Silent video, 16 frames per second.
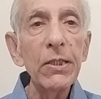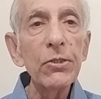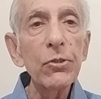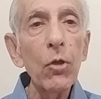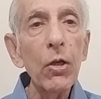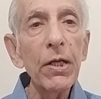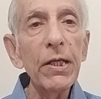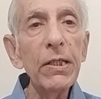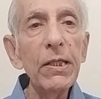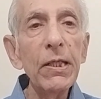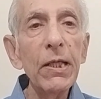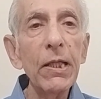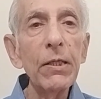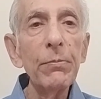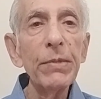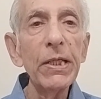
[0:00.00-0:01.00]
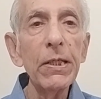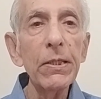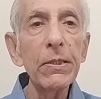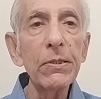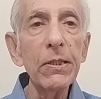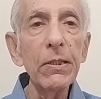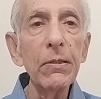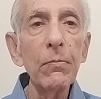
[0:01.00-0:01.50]
is already
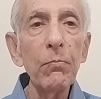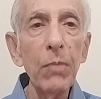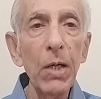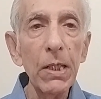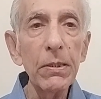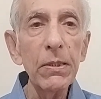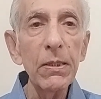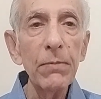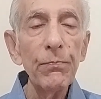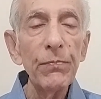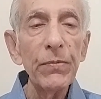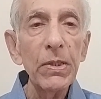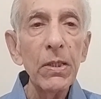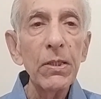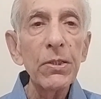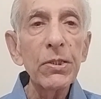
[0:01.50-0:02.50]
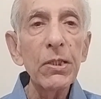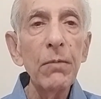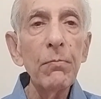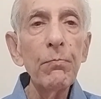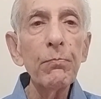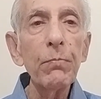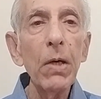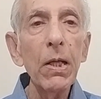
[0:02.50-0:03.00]
eliminated, but
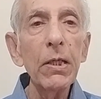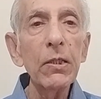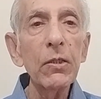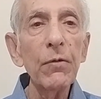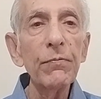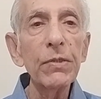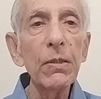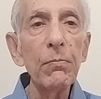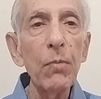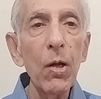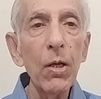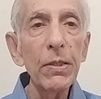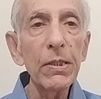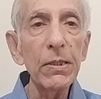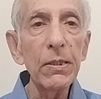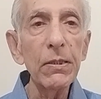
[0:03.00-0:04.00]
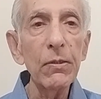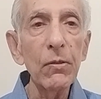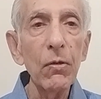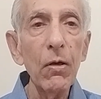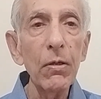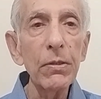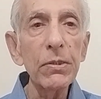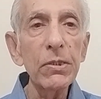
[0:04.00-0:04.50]
some part of the body
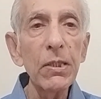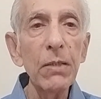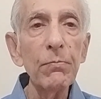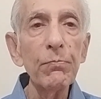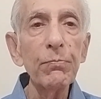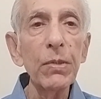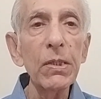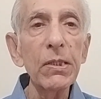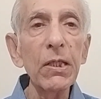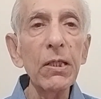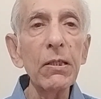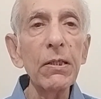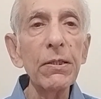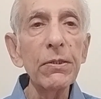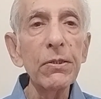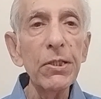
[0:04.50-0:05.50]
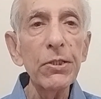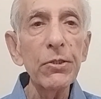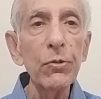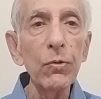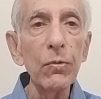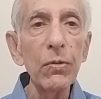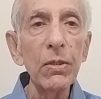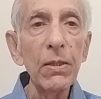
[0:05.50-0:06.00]
or some particular
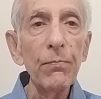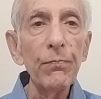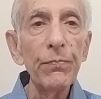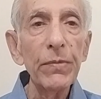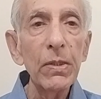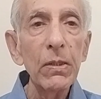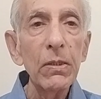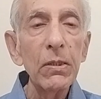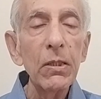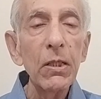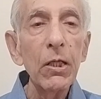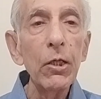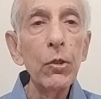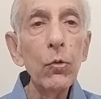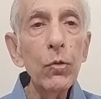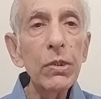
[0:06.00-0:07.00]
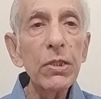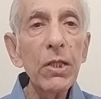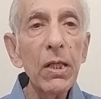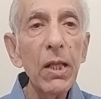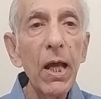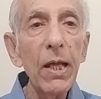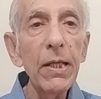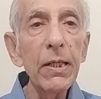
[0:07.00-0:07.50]
tissue looks
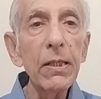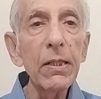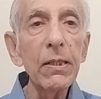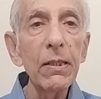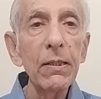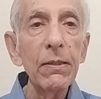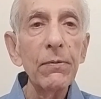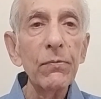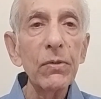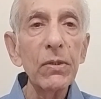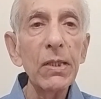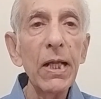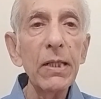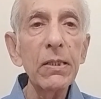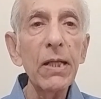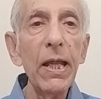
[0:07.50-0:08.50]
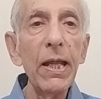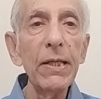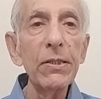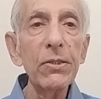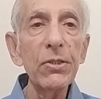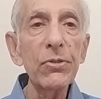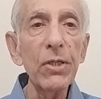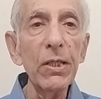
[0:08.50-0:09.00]
like that
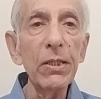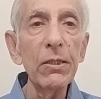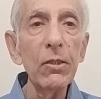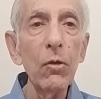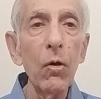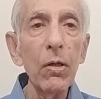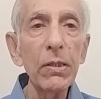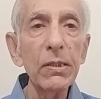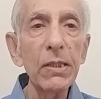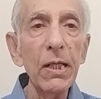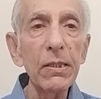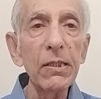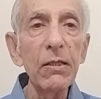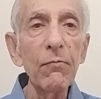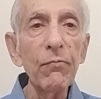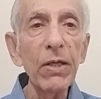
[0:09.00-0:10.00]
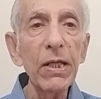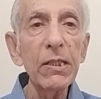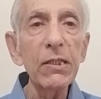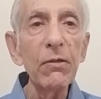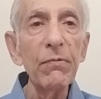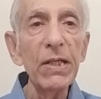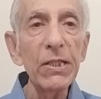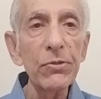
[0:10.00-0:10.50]
antigen or that
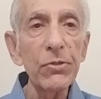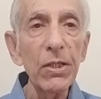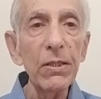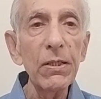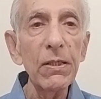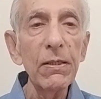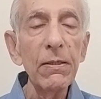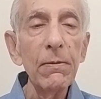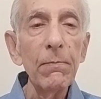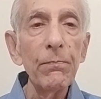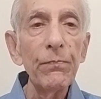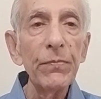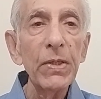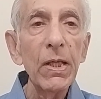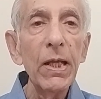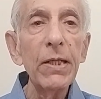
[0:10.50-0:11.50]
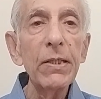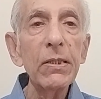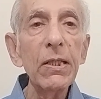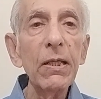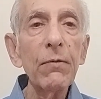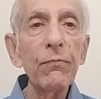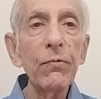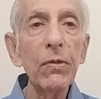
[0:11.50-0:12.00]
infective agent, and
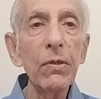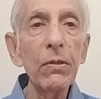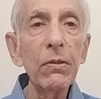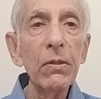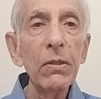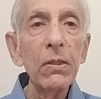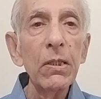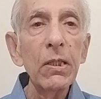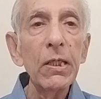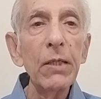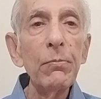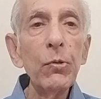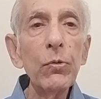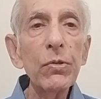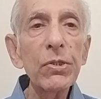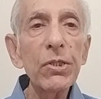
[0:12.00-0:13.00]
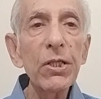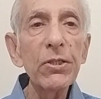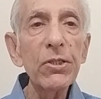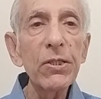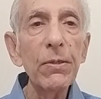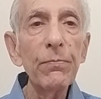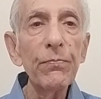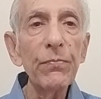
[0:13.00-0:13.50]
therefore immune
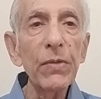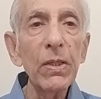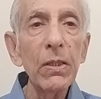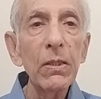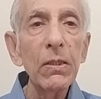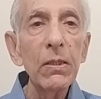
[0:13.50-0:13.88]
system